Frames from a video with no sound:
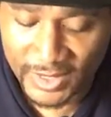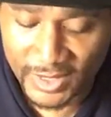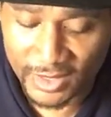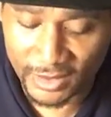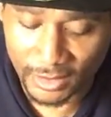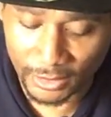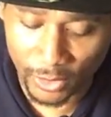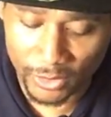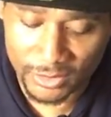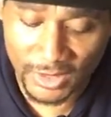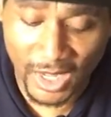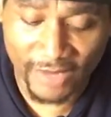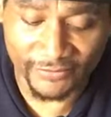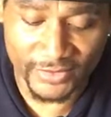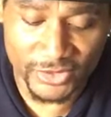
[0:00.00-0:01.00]
been closed
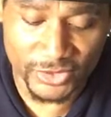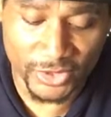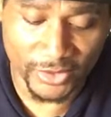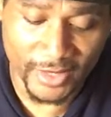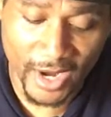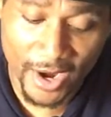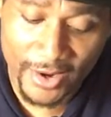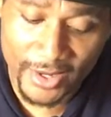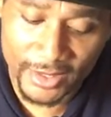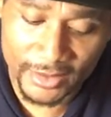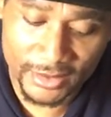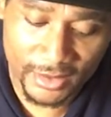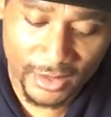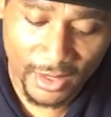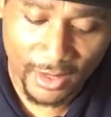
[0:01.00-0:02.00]
off in certain
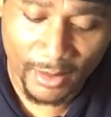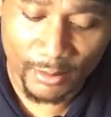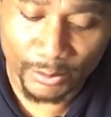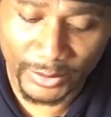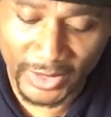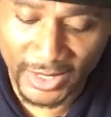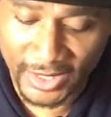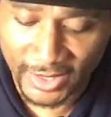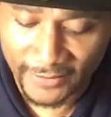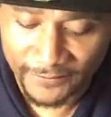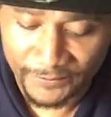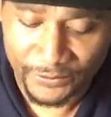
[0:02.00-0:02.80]
areas, but